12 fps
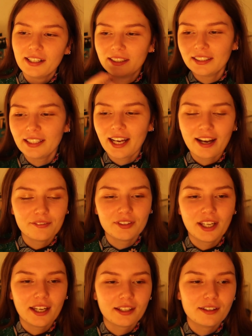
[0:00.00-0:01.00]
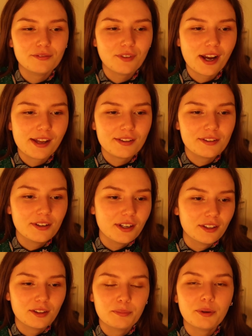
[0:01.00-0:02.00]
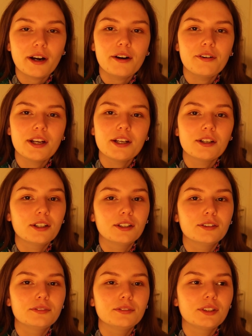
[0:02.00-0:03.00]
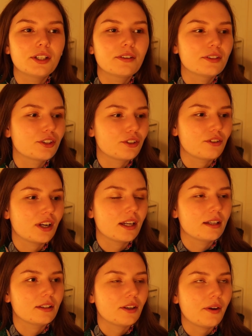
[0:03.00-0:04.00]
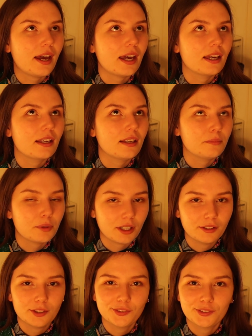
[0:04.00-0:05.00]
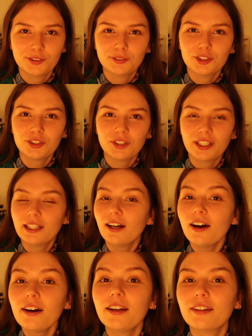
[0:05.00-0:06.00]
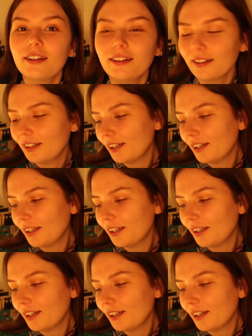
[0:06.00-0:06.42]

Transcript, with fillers: I haven't heckin' read The Priory of the Orange Tree, no, A Priory of an Orange Tree either.